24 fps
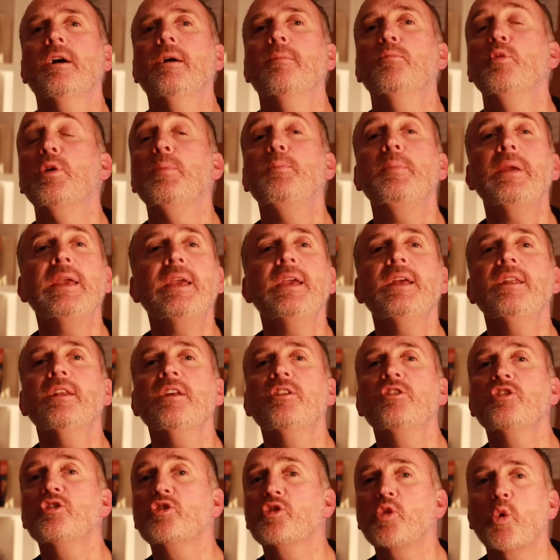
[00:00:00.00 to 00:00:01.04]

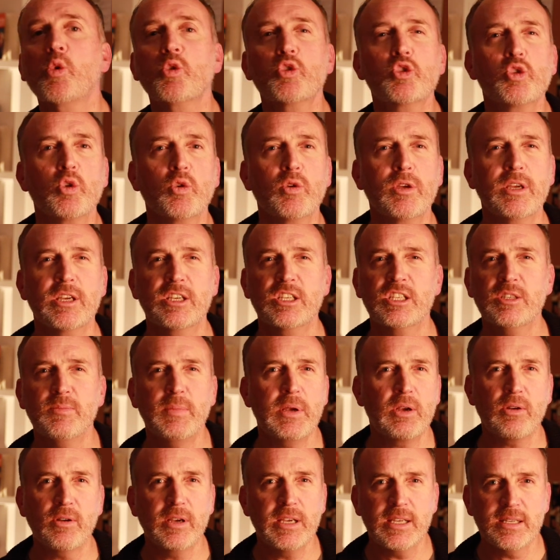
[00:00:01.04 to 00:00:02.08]
repeated social
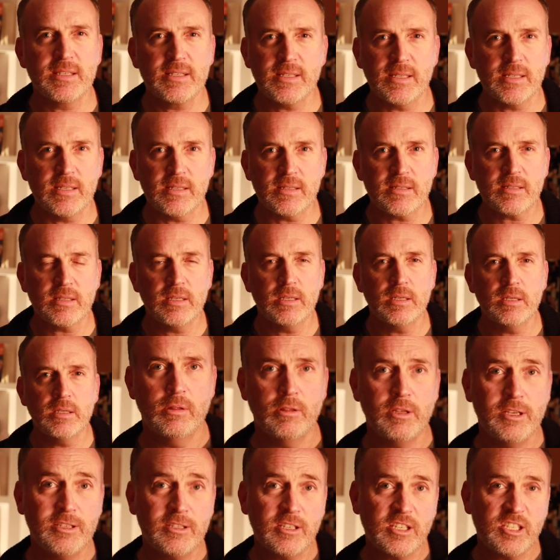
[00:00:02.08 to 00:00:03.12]
experiences.
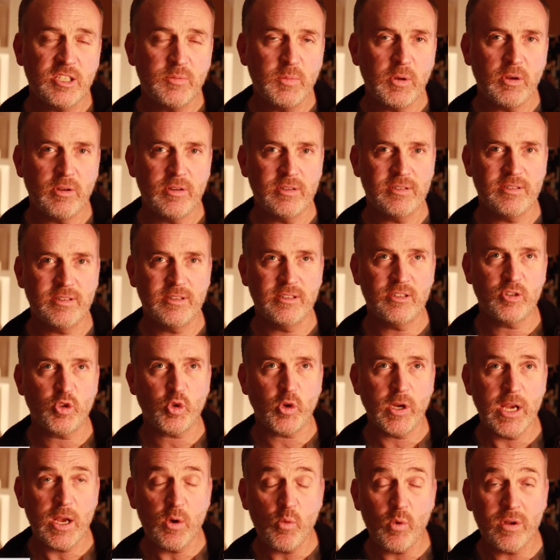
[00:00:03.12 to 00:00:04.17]
These experiences
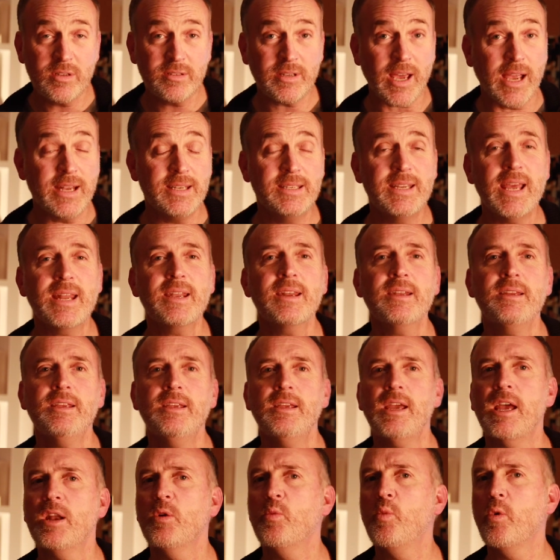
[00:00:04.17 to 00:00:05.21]
create one's
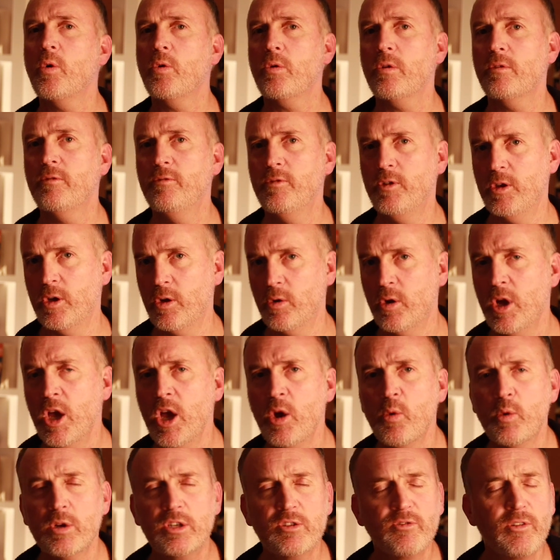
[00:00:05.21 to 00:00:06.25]
identity and
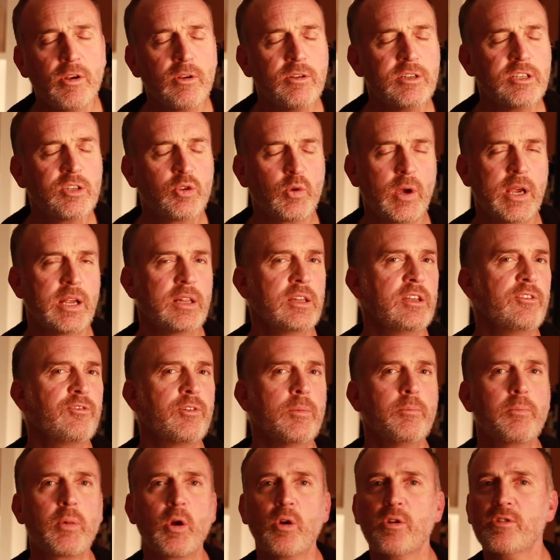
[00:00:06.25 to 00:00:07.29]
worldview, which varies greatly
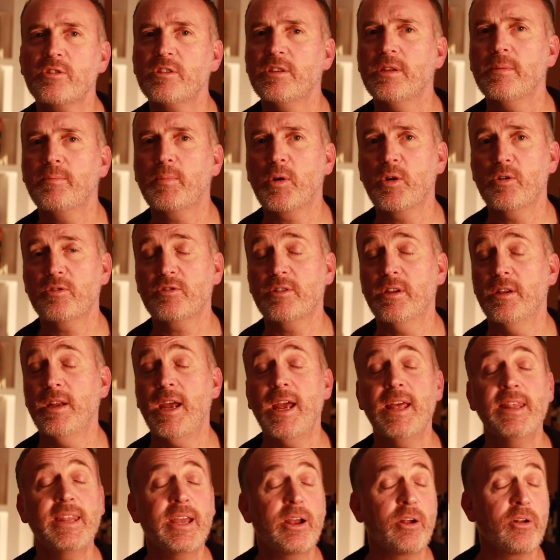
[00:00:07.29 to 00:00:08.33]
from person to person,
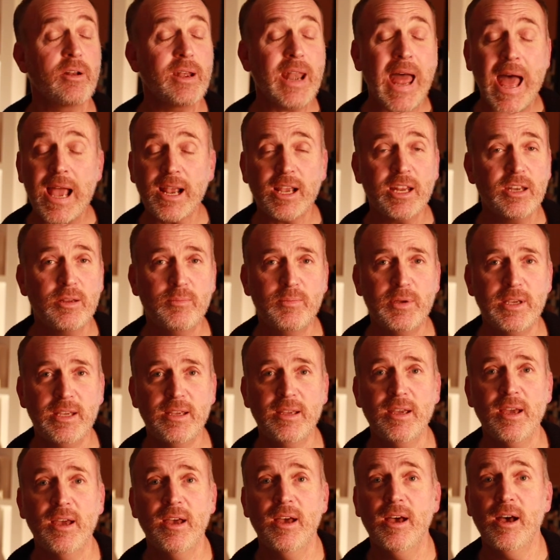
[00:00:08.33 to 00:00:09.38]
and they are not going to
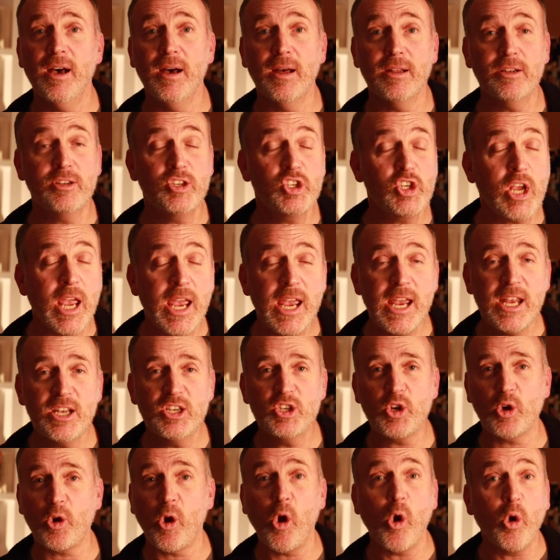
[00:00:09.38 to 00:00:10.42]
be
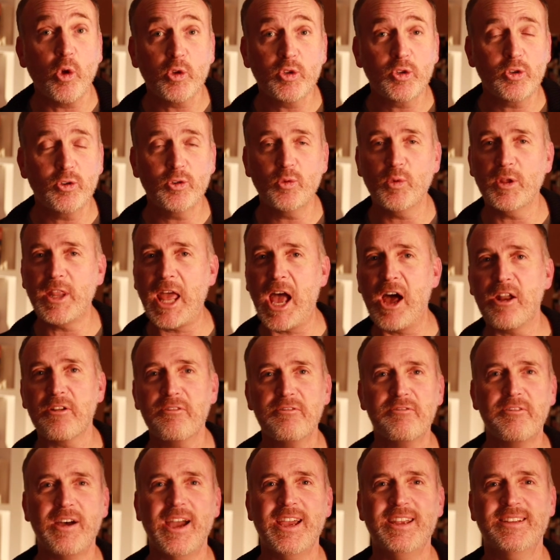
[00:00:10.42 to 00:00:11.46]
changed or altered without a
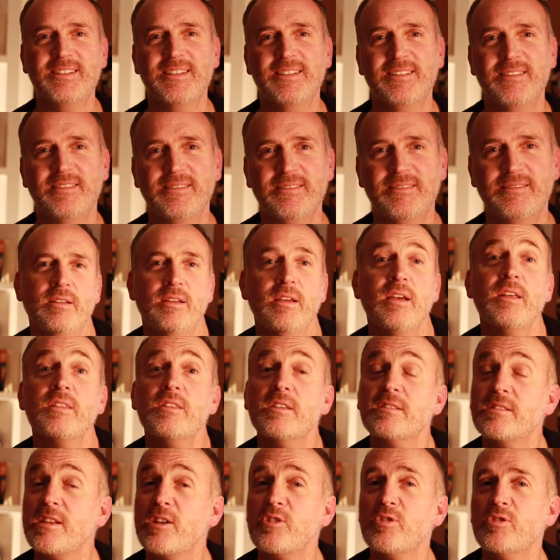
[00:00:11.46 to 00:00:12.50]
fight.
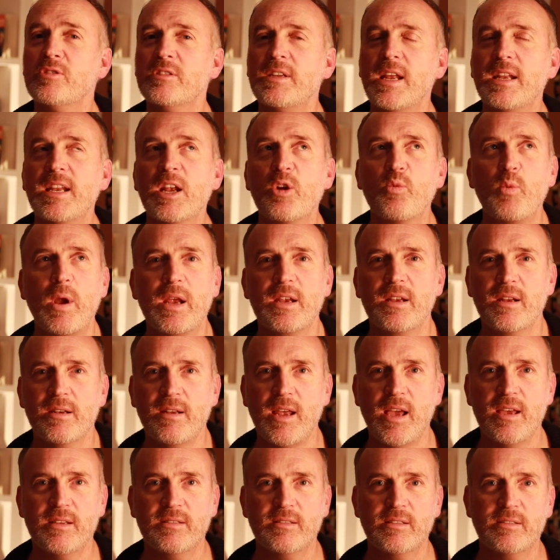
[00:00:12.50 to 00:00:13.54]
This understanding
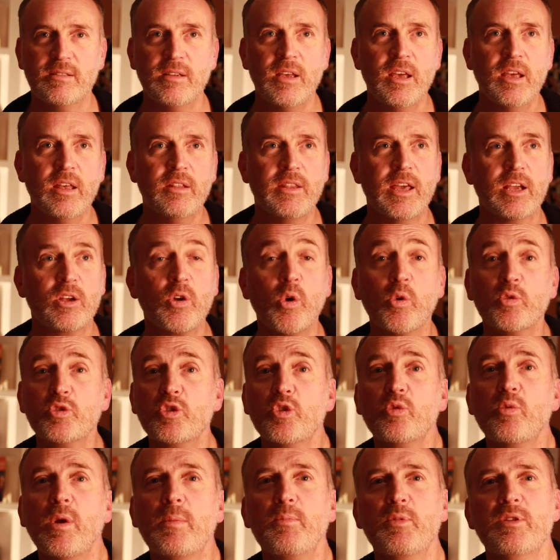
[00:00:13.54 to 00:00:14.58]
recognizes that
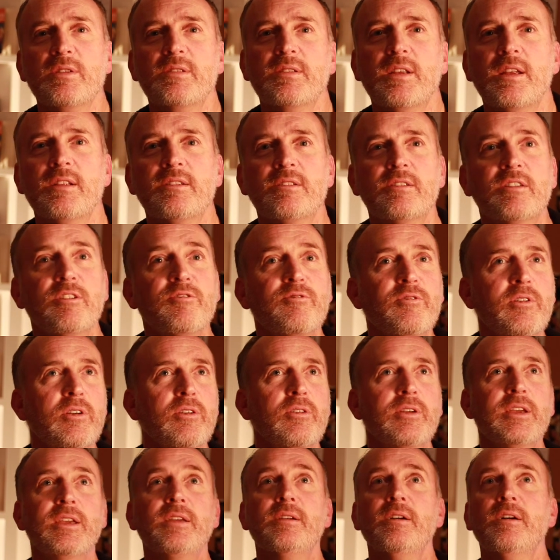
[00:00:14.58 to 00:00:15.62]
culture represents the
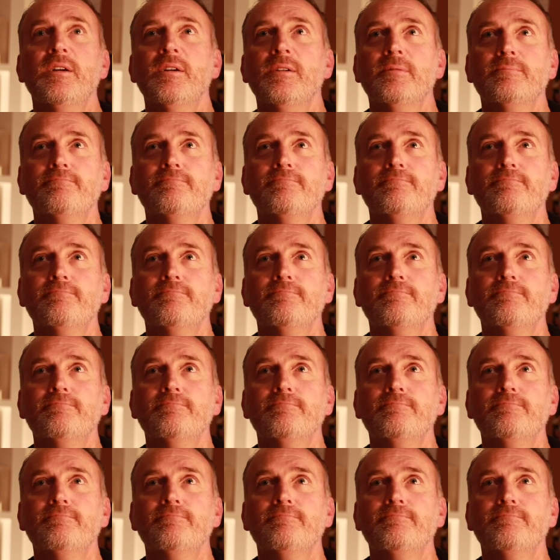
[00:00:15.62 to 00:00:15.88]
very